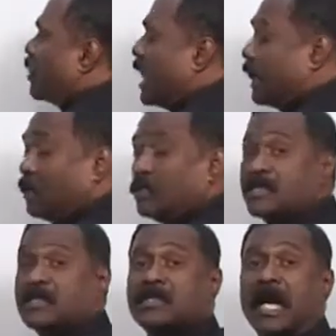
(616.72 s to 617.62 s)
a diagonal,
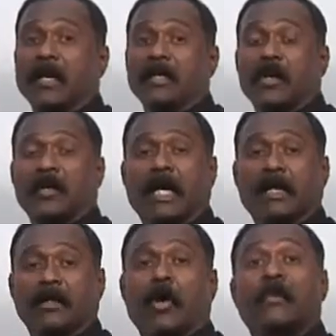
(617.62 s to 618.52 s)
this is a side, not a
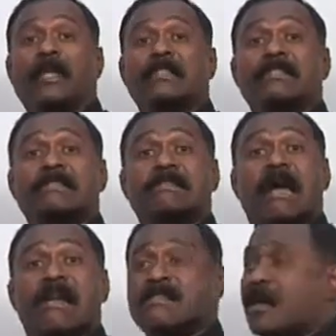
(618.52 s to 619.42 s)
diagonal. How many
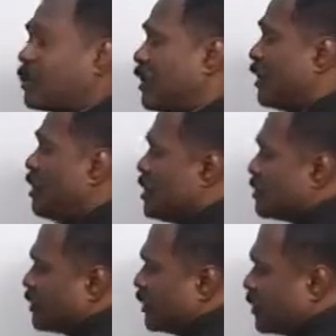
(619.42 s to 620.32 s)
sides are there?
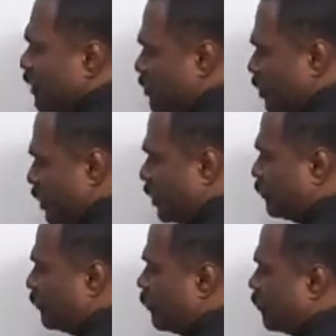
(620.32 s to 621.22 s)
6 sides are there.
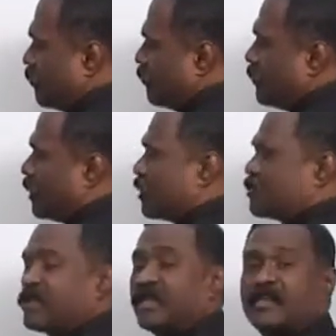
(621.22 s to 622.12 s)

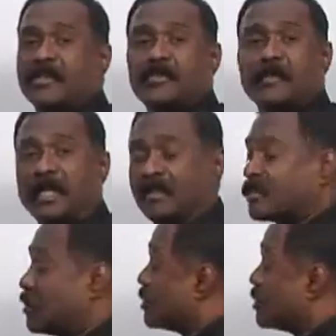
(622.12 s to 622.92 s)
6C2 minus